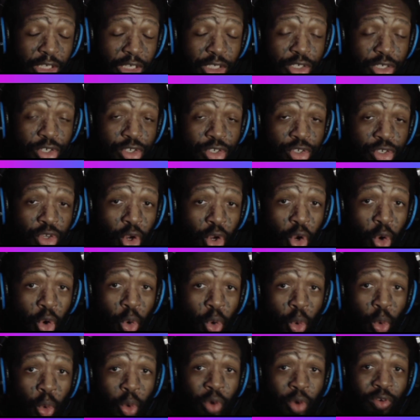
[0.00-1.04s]

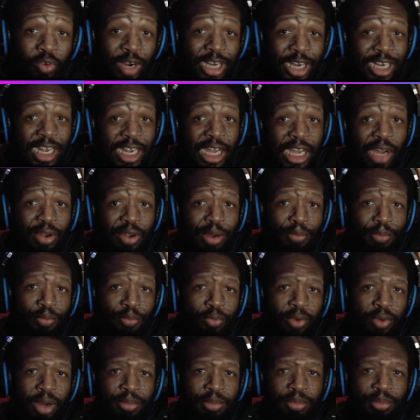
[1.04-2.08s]
So right now, I'm
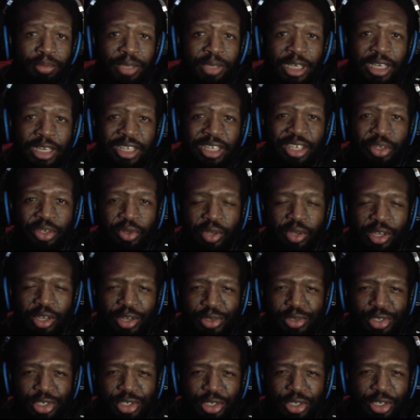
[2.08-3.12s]
probably a little
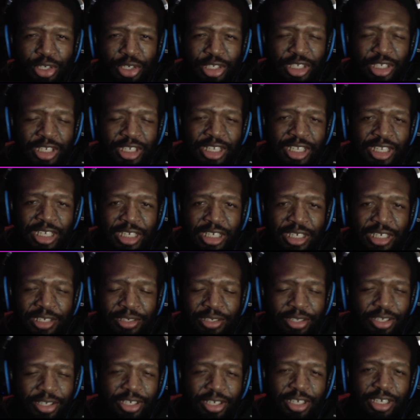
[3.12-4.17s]
closer to the
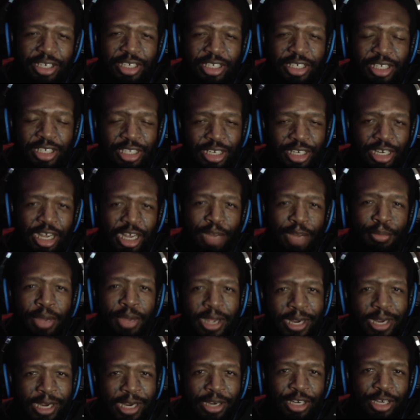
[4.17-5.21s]
to the
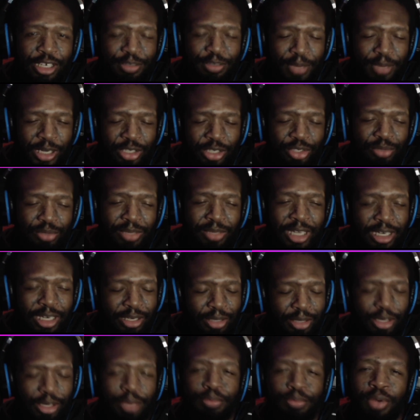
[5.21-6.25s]
non-binary spectrum. Like,
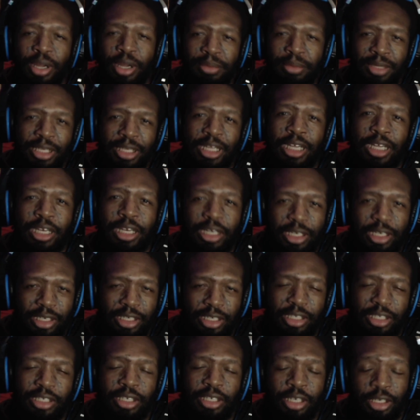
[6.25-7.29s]
I'm probably like
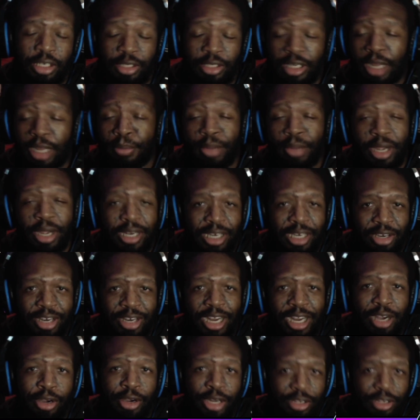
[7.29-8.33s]
the non-binary
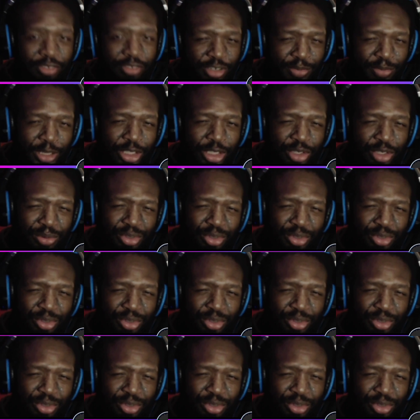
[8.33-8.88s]
area of the spectrum.